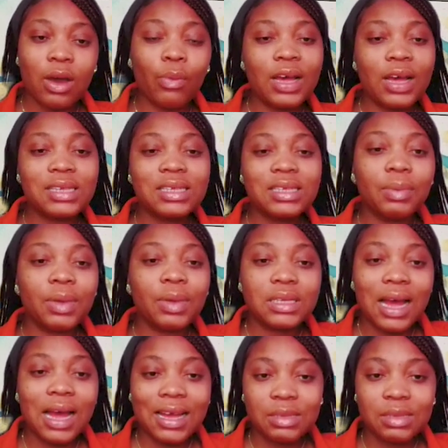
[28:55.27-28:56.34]
once the person
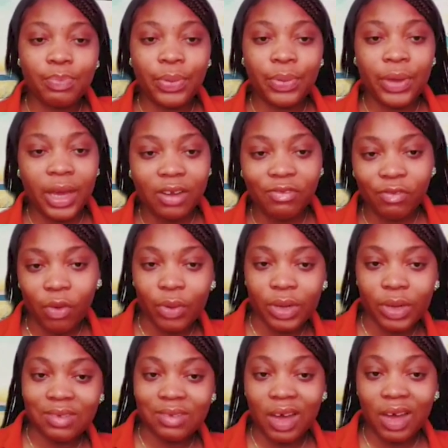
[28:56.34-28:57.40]
has paid for
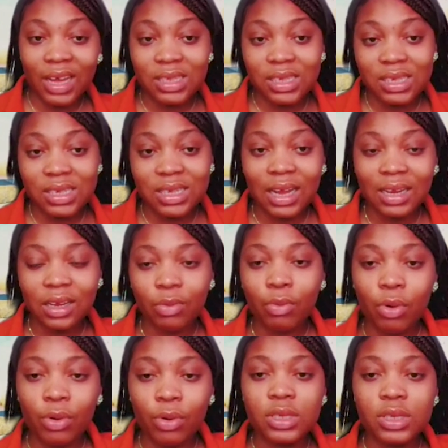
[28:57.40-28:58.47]
whatever it is that they
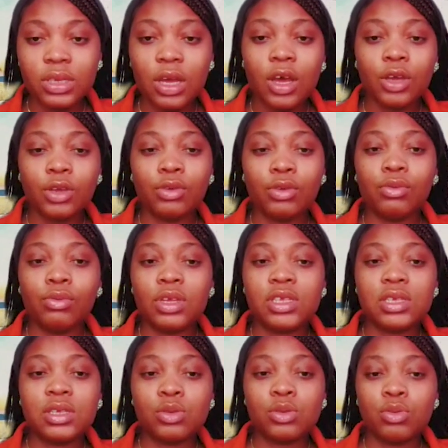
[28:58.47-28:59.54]
want, it
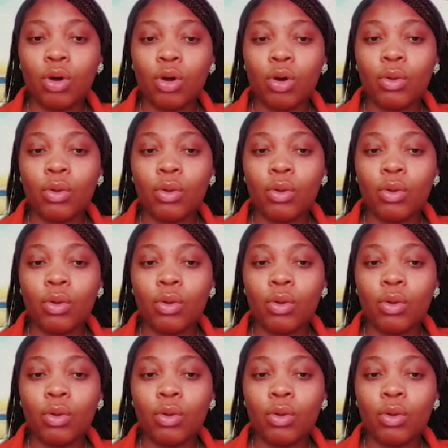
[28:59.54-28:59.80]
is your